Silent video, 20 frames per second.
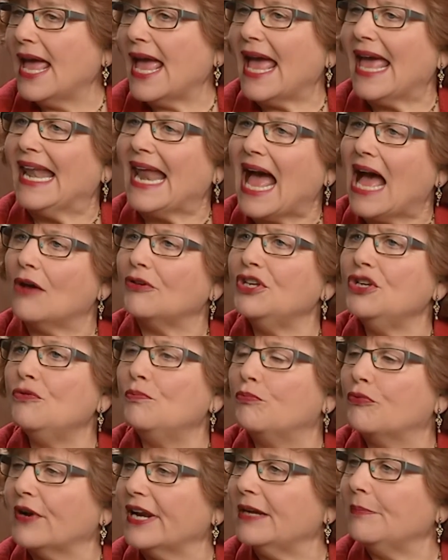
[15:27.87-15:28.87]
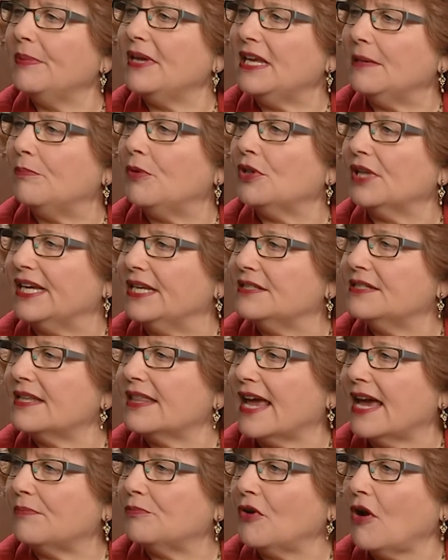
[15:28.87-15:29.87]
And how do you bring people into
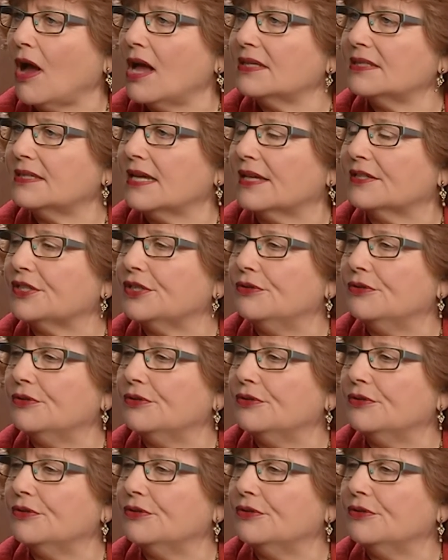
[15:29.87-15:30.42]
that process?